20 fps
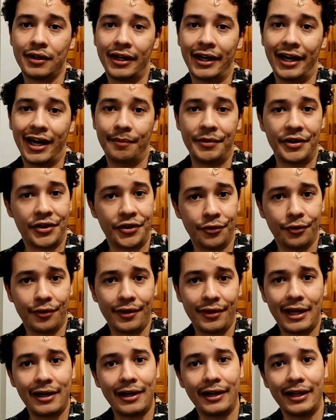And I'll be
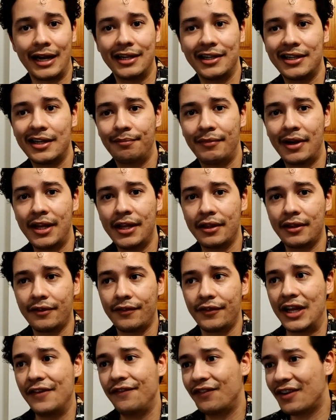doing that at the end of the month
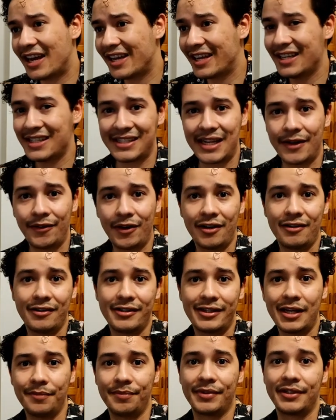if I hit 700
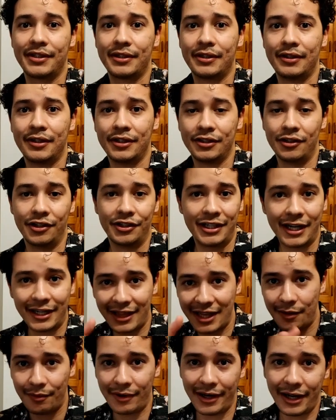subs. So check
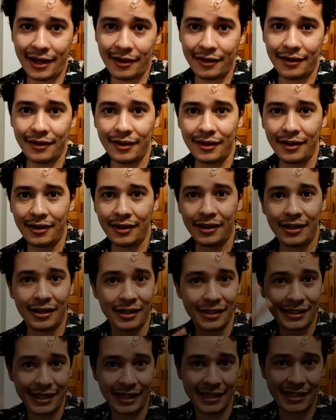that one out.
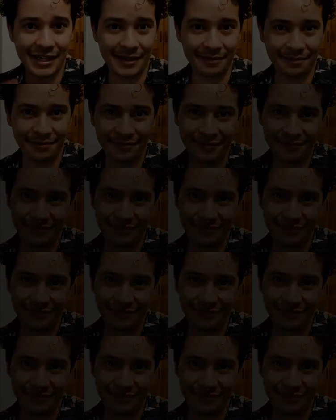See you next time.